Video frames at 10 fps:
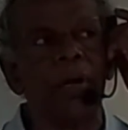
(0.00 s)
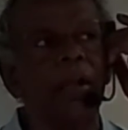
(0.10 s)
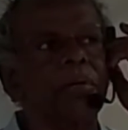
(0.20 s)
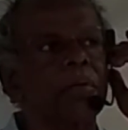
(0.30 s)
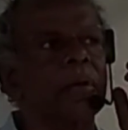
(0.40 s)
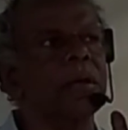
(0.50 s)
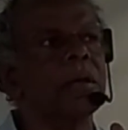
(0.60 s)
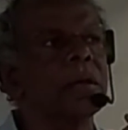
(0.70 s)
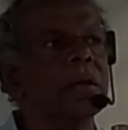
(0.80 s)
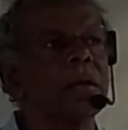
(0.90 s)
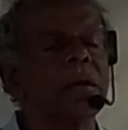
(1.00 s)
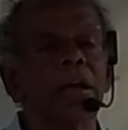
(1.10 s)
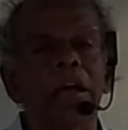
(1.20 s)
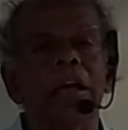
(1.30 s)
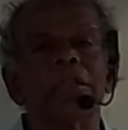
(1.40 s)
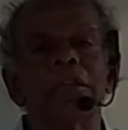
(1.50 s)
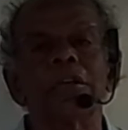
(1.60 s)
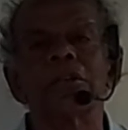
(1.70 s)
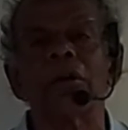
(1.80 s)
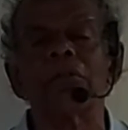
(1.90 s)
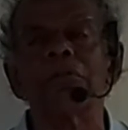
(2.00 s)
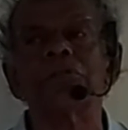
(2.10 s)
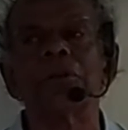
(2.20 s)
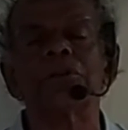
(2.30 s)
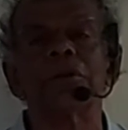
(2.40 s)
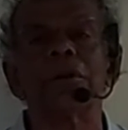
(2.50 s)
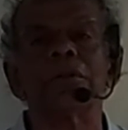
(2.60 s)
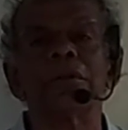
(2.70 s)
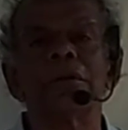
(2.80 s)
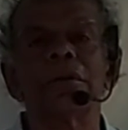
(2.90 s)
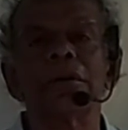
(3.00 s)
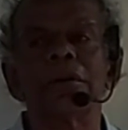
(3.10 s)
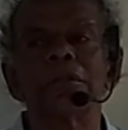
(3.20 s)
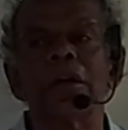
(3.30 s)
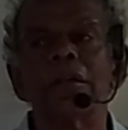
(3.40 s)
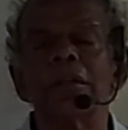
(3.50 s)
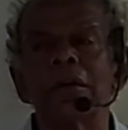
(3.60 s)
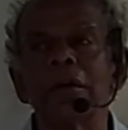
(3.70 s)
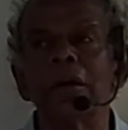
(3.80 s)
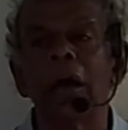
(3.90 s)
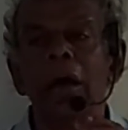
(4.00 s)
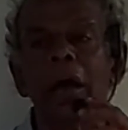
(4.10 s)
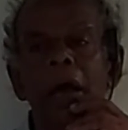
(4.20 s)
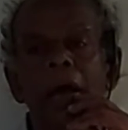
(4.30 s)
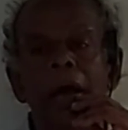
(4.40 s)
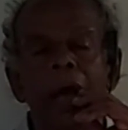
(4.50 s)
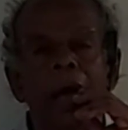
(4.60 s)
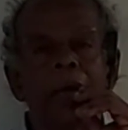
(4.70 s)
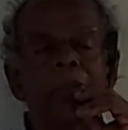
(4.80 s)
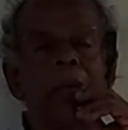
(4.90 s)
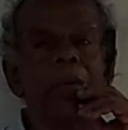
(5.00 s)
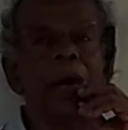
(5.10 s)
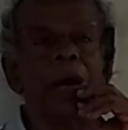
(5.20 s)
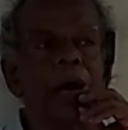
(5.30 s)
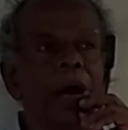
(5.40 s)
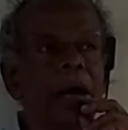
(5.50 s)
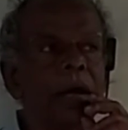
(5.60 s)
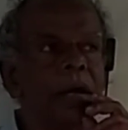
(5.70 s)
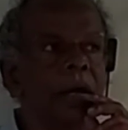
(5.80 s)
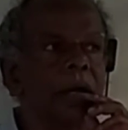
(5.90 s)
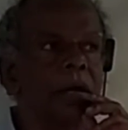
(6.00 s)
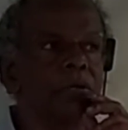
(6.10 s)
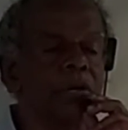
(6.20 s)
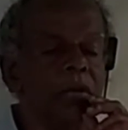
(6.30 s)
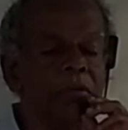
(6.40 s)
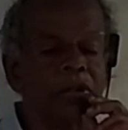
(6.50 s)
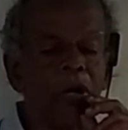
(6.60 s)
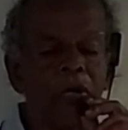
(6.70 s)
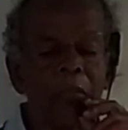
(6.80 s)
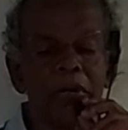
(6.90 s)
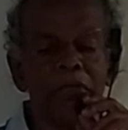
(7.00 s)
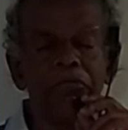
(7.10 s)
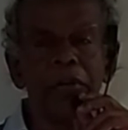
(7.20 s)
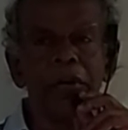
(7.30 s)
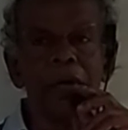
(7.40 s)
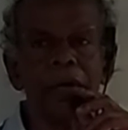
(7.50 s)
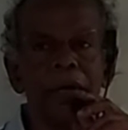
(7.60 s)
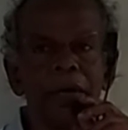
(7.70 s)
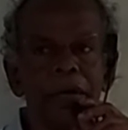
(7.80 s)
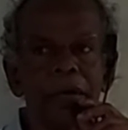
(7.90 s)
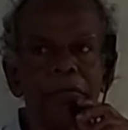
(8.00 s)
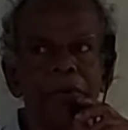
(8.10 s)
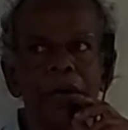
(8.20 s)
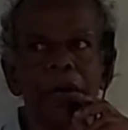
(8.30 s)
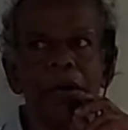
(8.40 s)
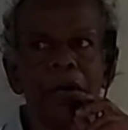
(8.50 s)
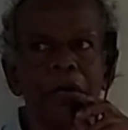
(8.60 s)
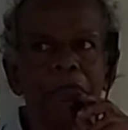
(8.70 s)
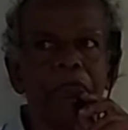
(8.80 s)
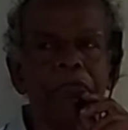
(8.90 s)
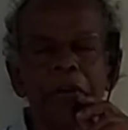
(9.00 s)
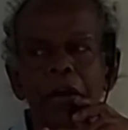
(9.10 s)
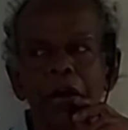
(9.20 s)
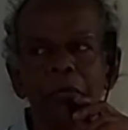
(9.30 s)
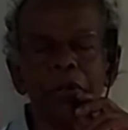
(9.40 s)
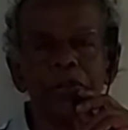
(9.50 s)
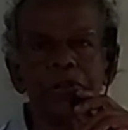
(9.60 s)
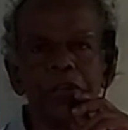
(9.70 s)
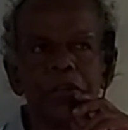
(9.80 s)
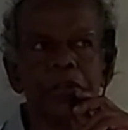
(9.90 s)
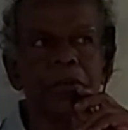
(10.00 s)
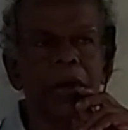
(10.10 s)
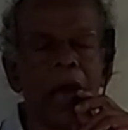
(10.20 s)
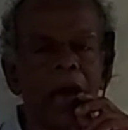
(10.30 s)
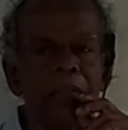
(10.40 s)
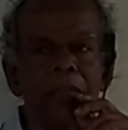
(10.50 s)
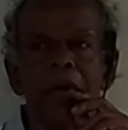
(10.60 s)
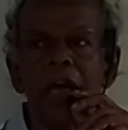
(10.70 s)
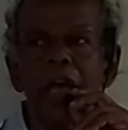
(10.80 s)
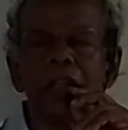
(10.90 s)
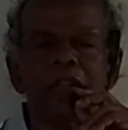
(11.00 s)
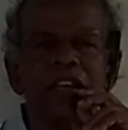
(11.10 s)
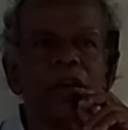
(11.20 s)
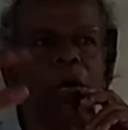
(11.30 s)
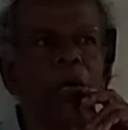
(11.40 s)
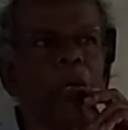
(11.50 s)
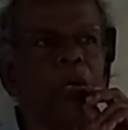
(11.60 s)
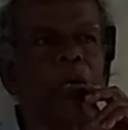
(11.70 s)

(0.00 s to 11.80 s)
for helping me in this conversation. That remember, today we talk about fear. Fear will just come and go.